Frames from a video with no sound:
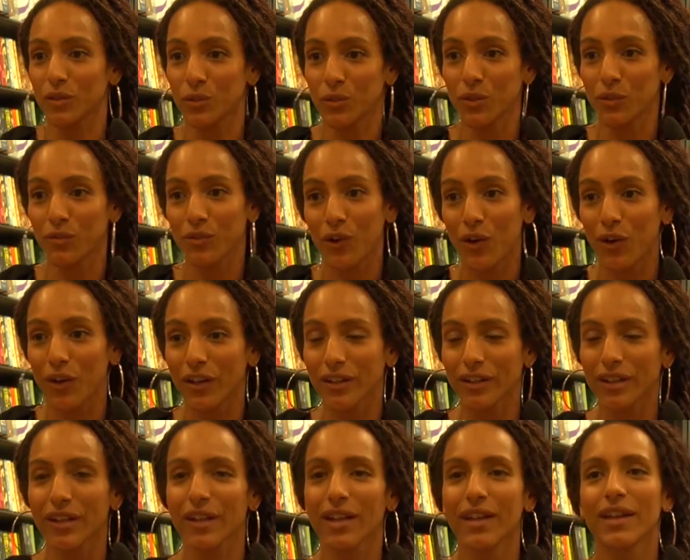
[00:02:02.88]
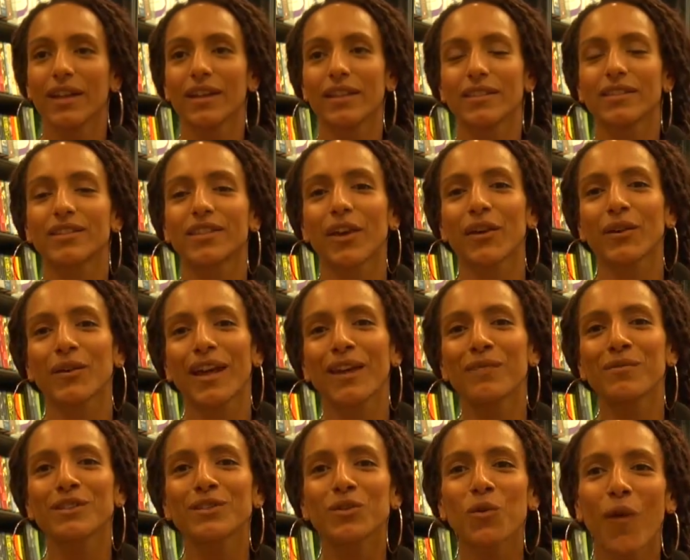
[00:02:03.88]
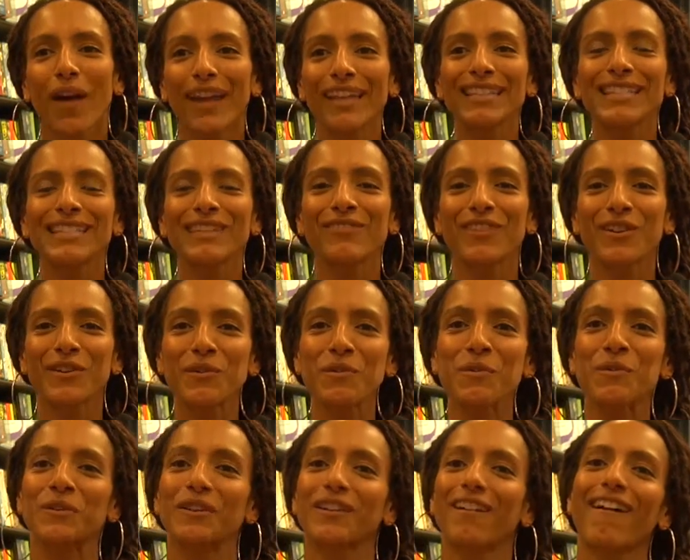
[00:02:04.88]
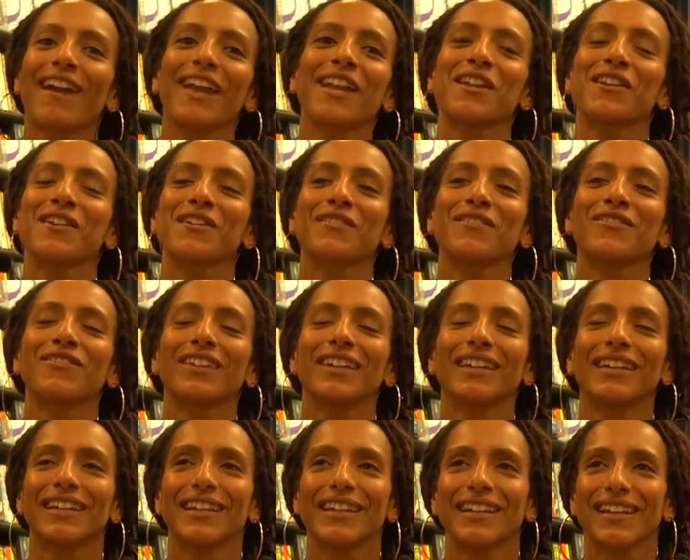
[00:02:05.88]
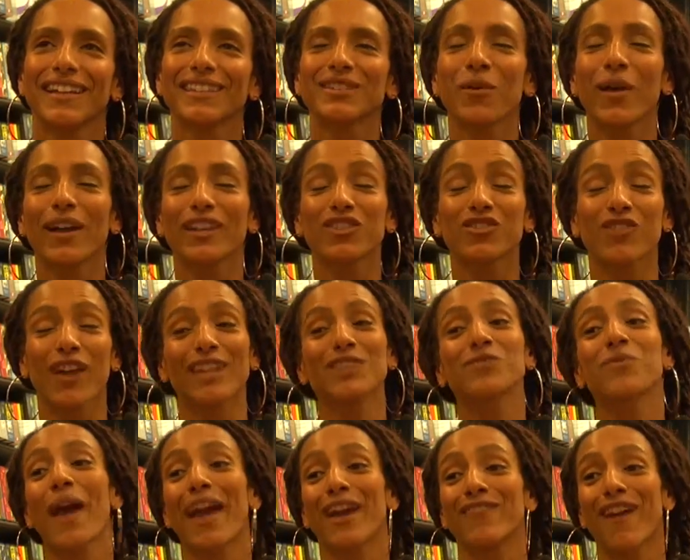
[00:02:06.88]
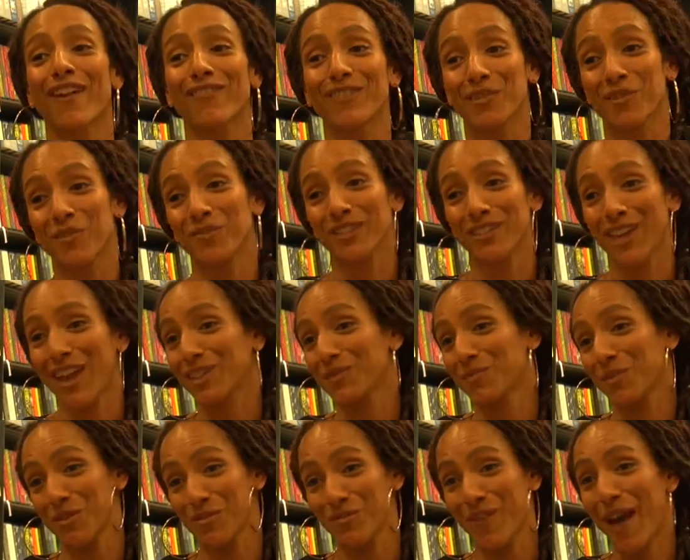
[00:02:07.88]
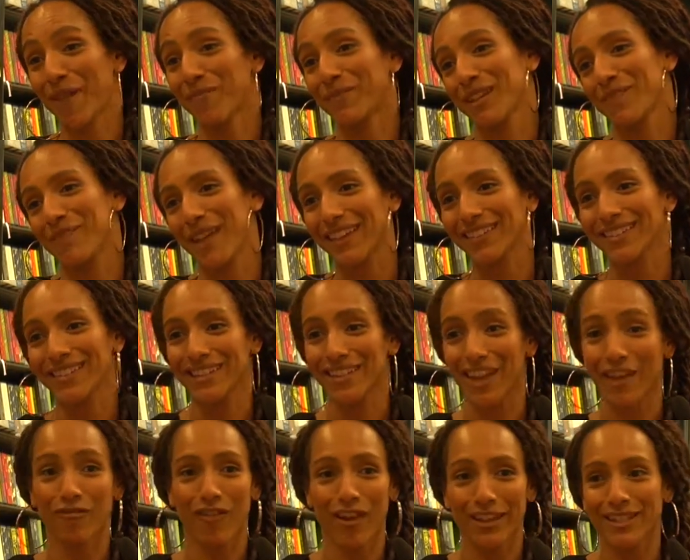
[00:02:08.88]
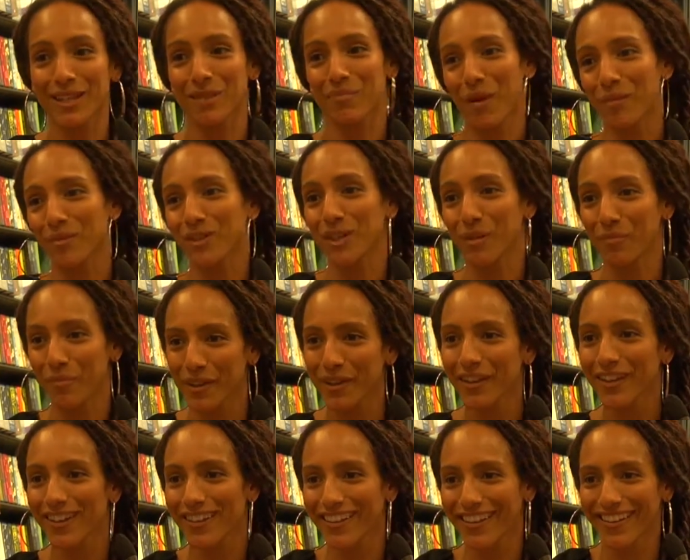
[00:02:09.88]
it's all you've got. So it was quite difficult kind of, it's quite a strange way of having conversation with your family, basically, like writing and publishing a book.